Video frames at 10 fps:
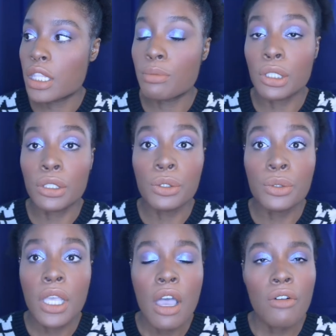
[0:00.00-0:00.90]
the
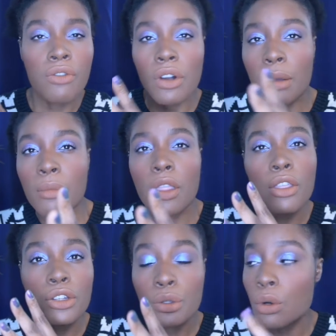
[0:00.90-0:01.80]
blues from
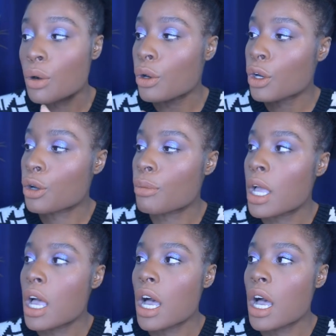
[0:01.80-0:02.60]
the duochrome.